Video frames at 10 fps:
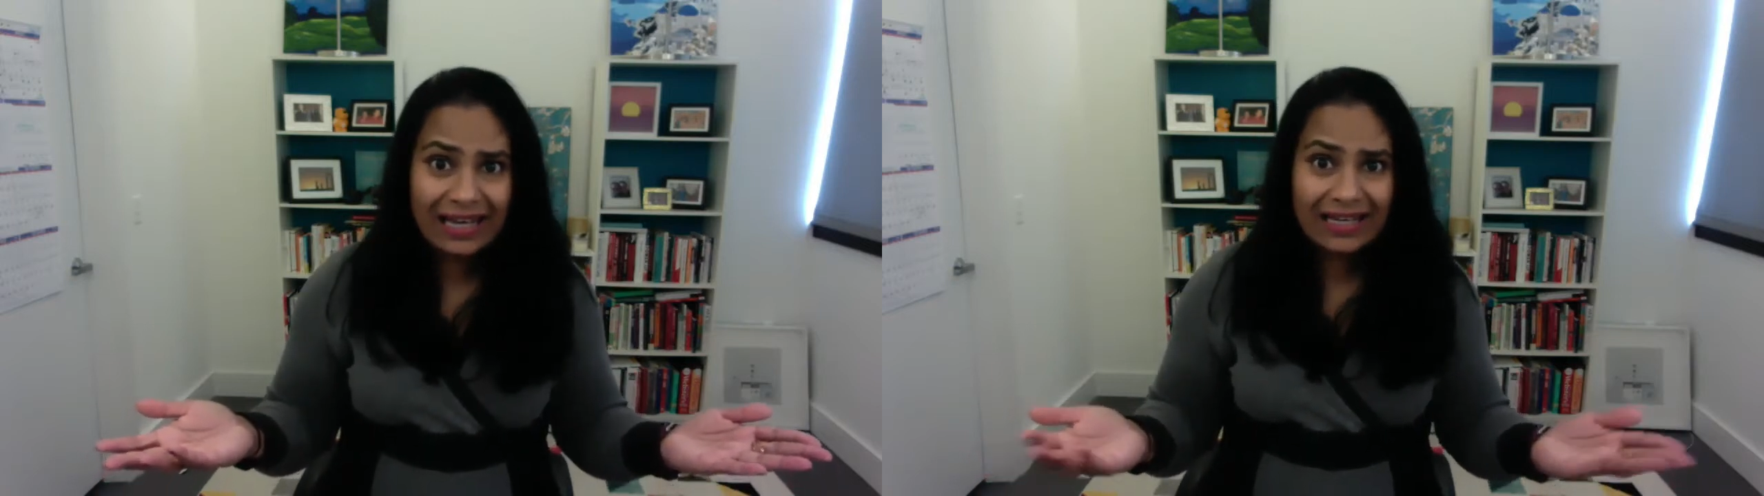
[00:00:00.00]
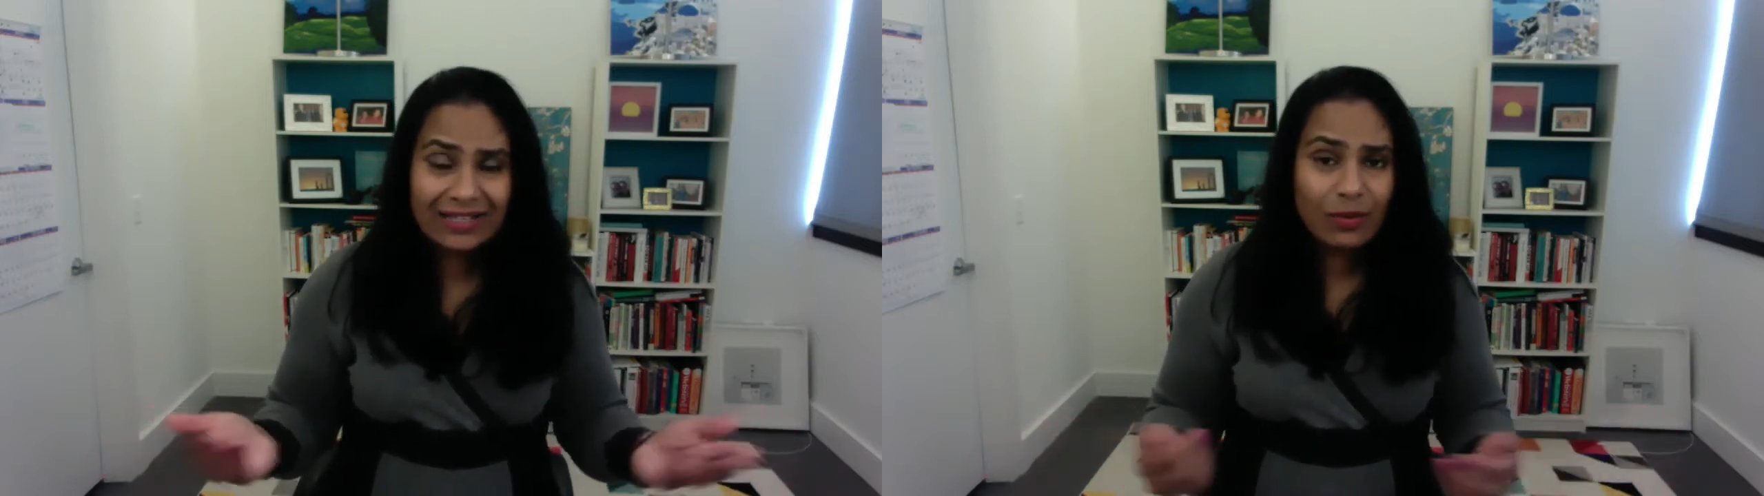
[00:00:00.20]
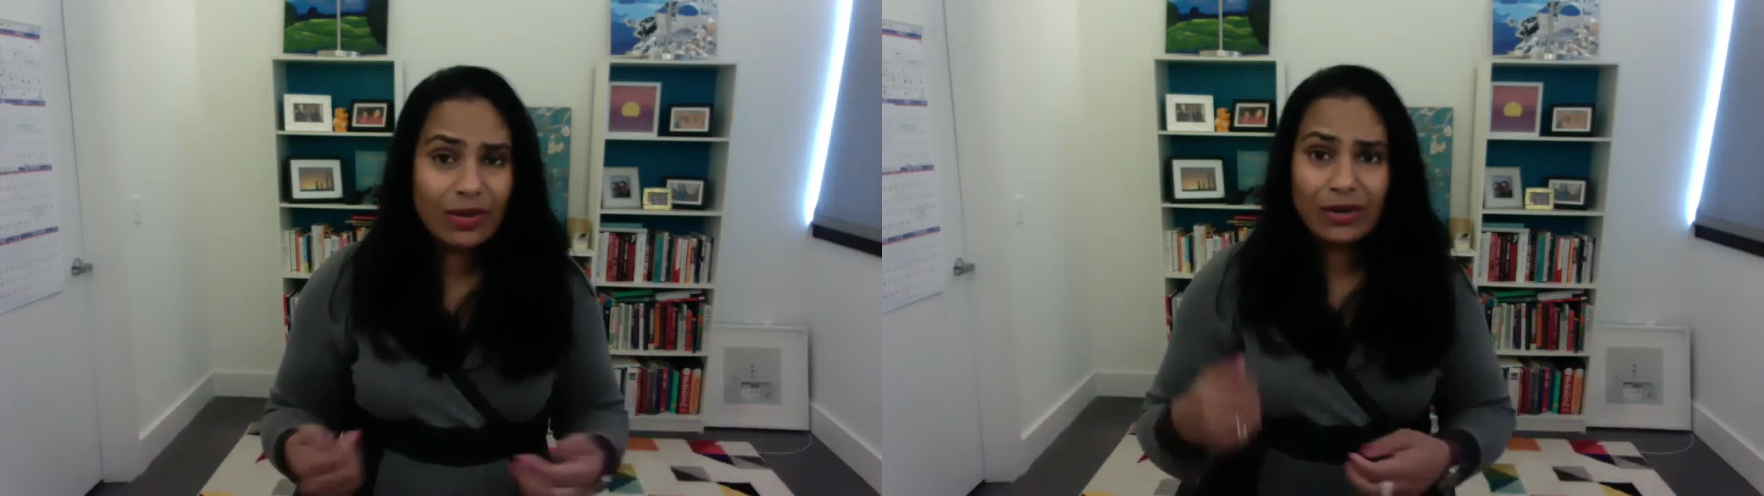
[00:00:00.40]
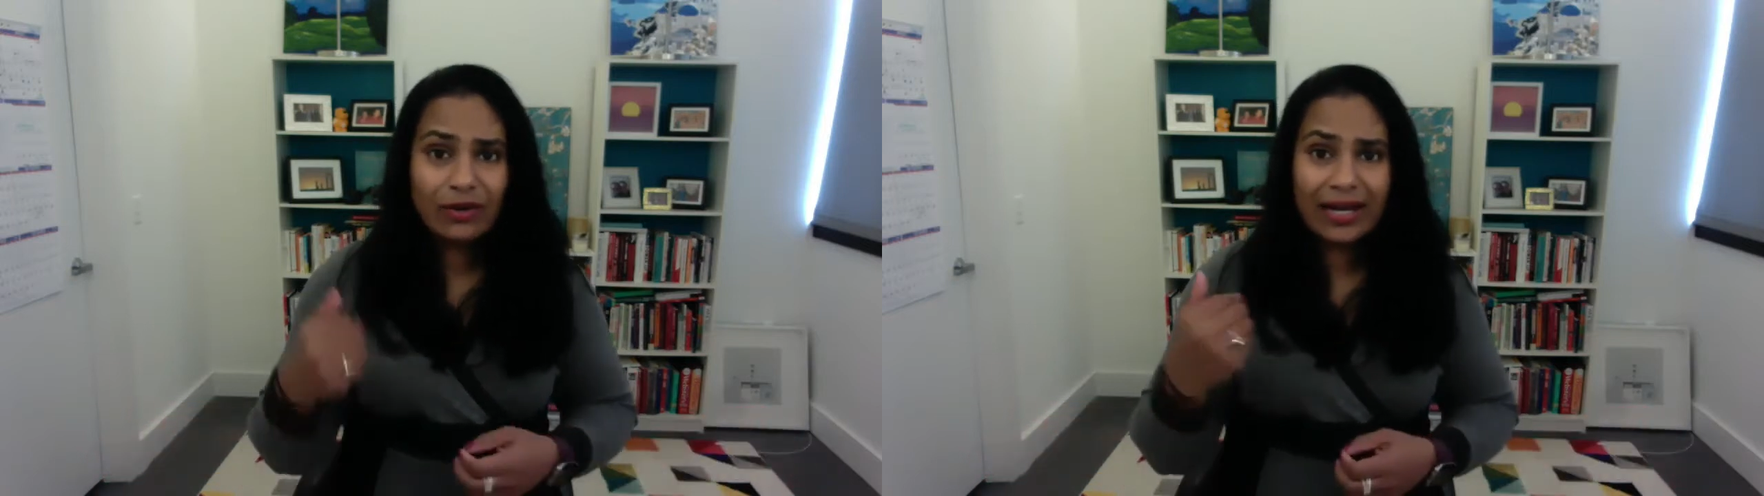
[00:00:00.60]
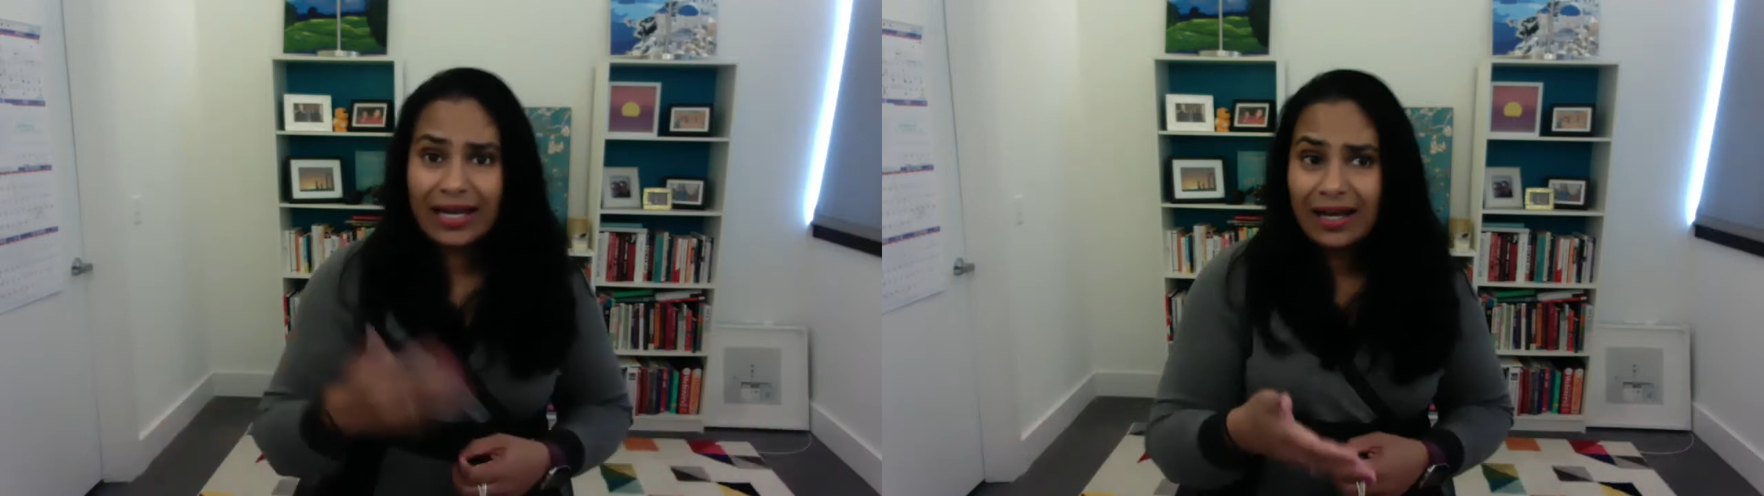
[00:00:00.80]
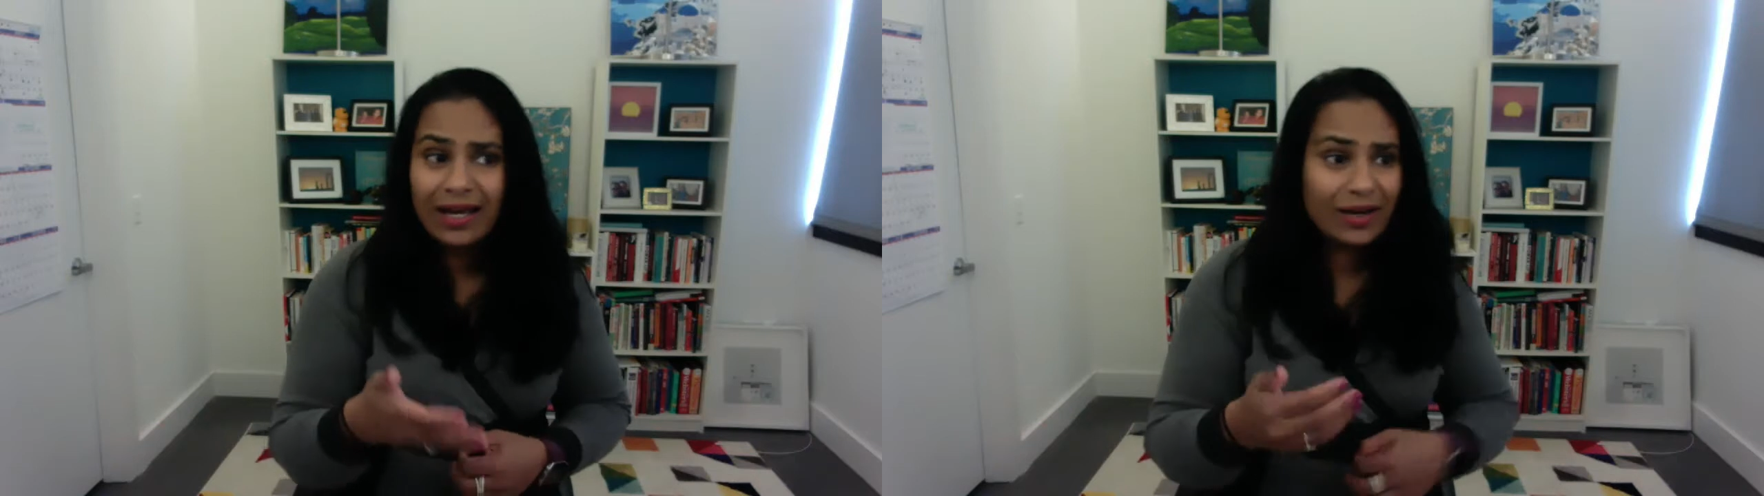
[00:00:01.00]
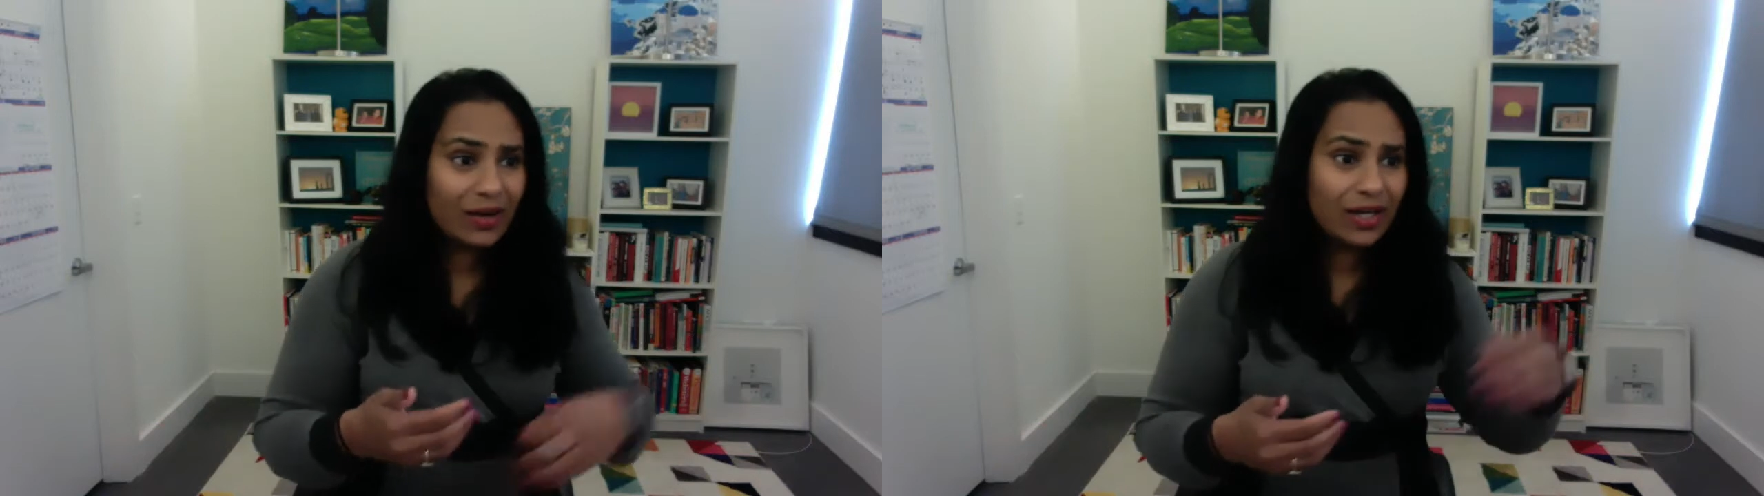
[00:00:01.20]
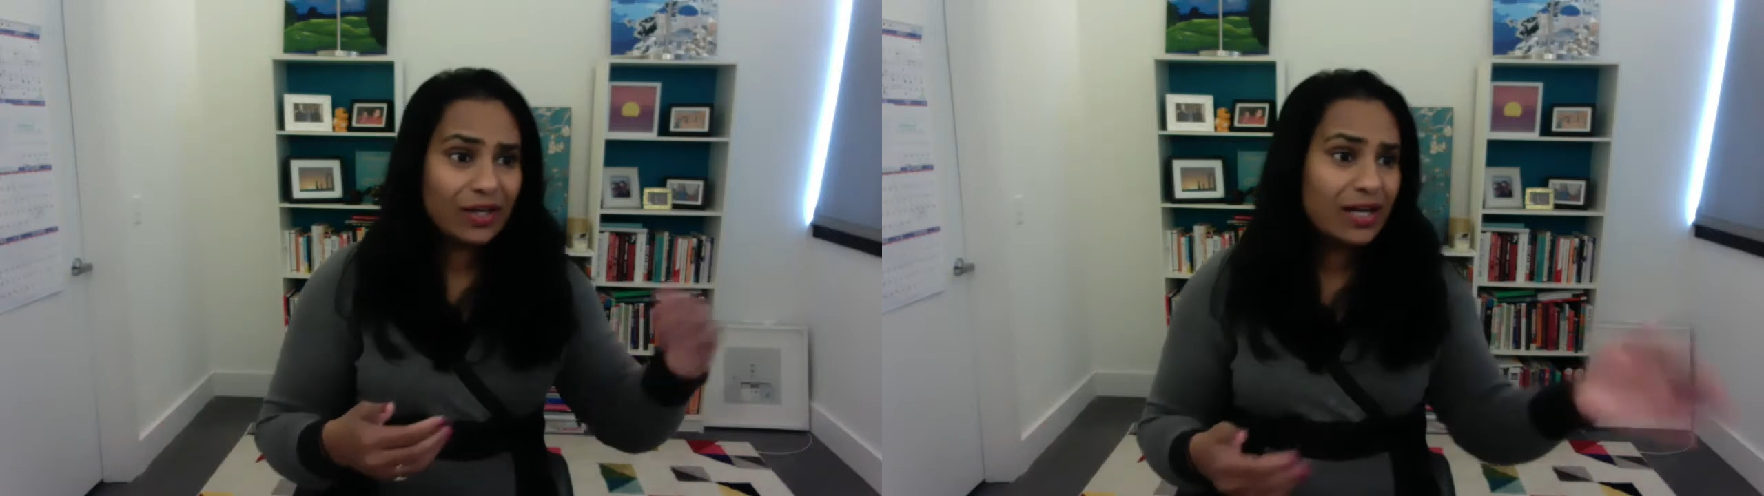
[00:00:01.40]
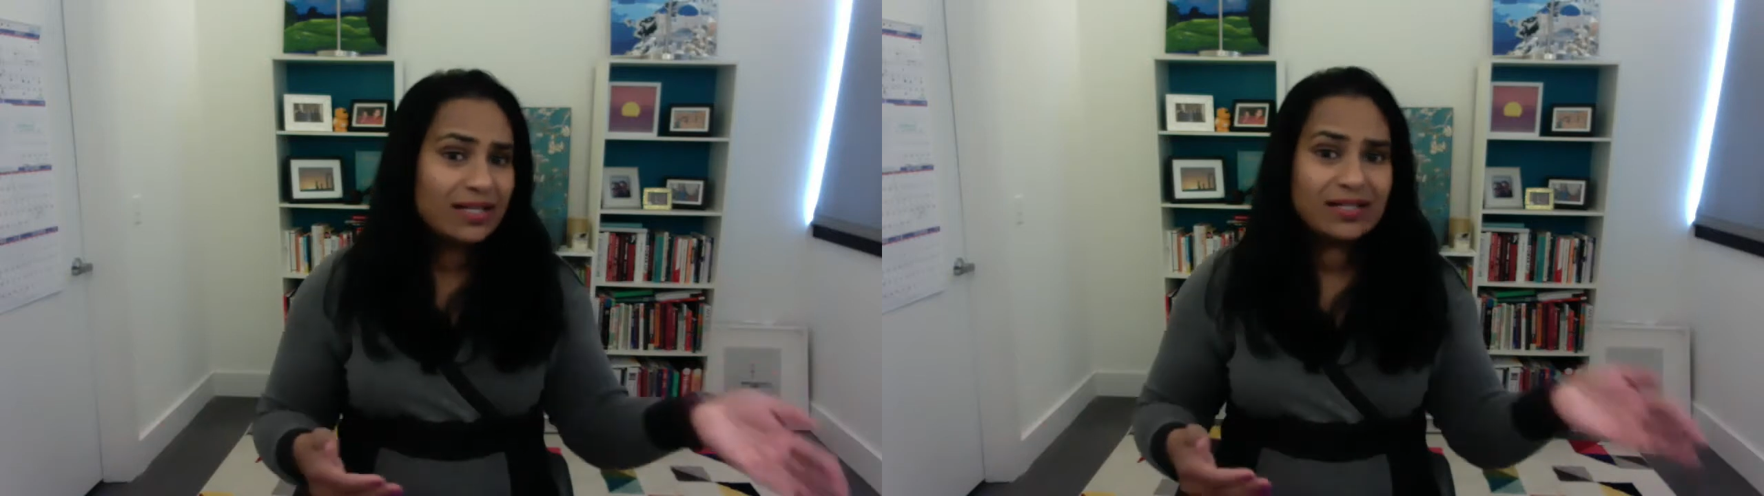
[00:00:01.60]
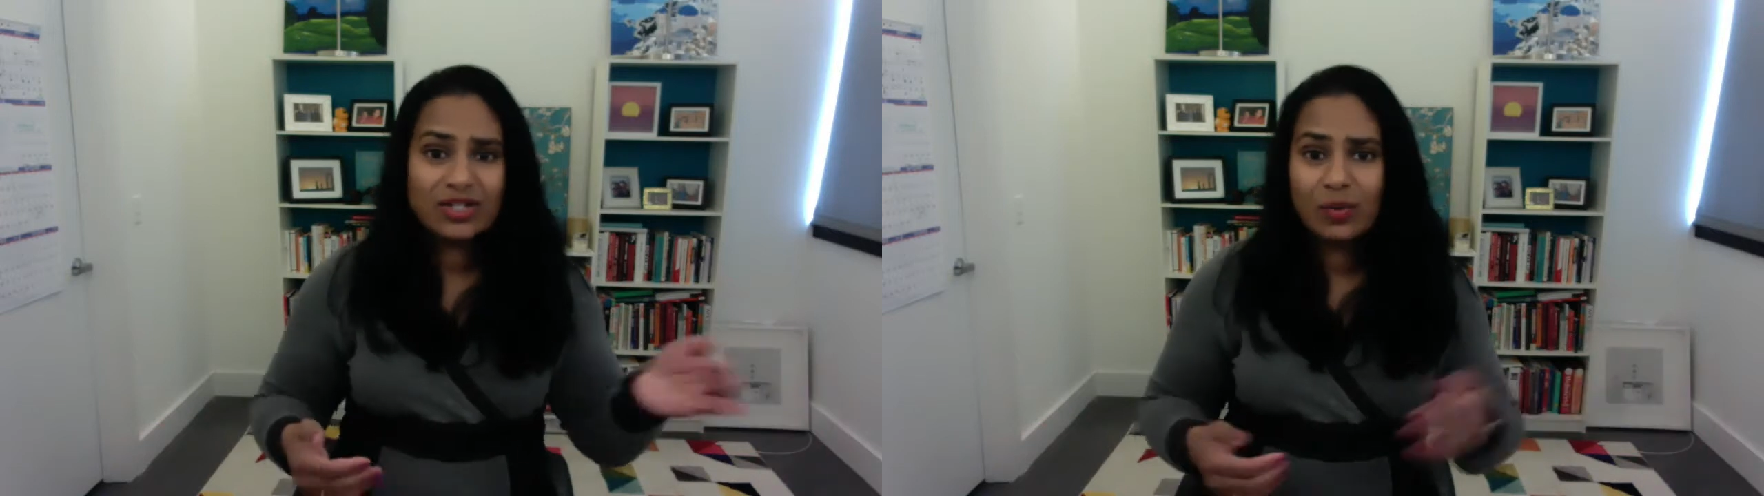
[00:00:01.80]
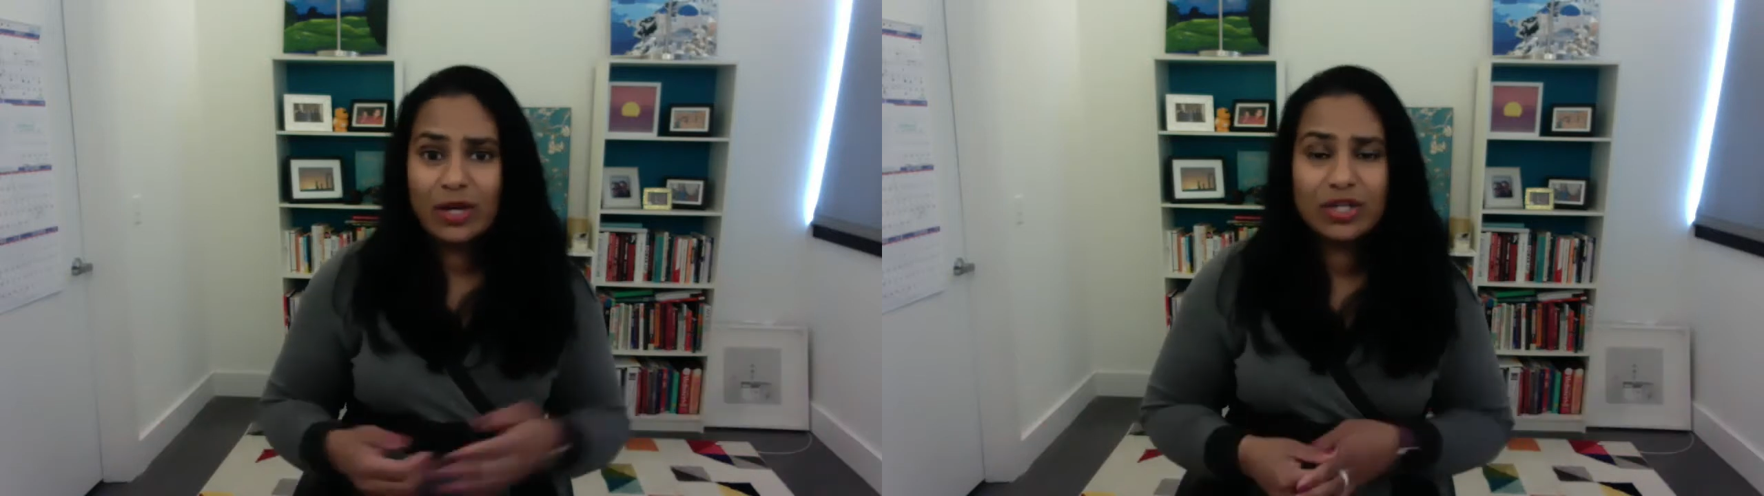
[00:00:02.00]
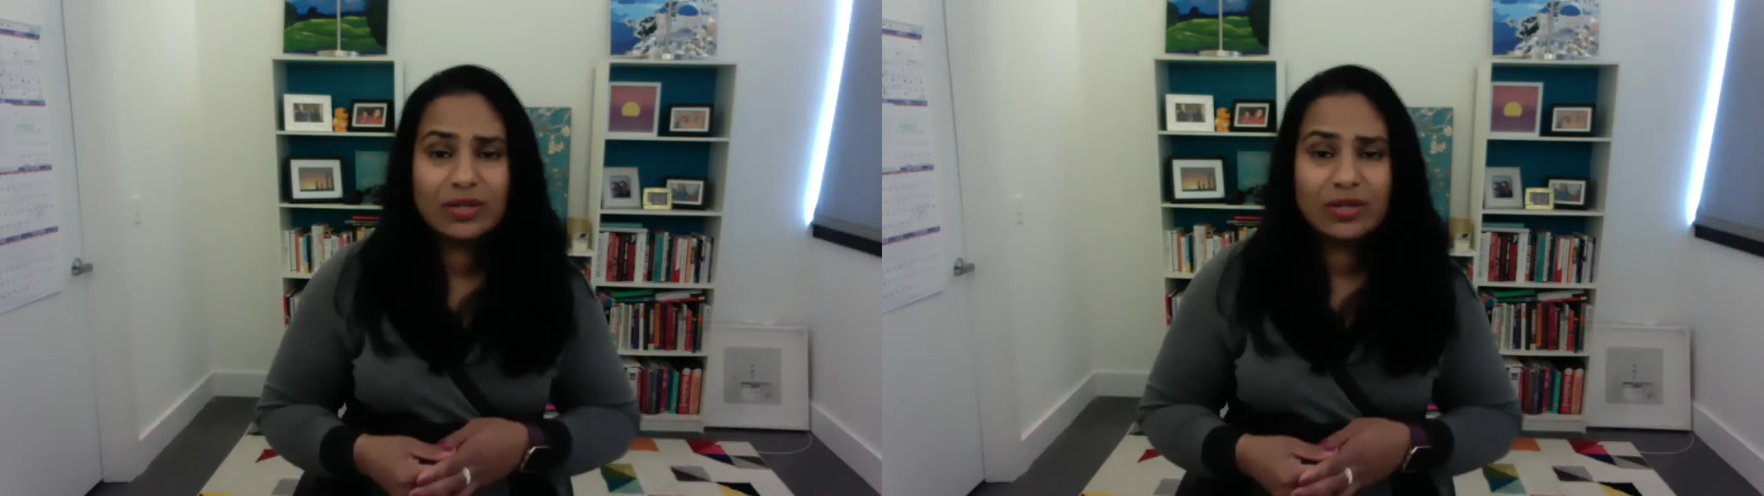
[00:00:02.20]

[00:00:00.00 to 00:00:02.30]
So when you're in a situation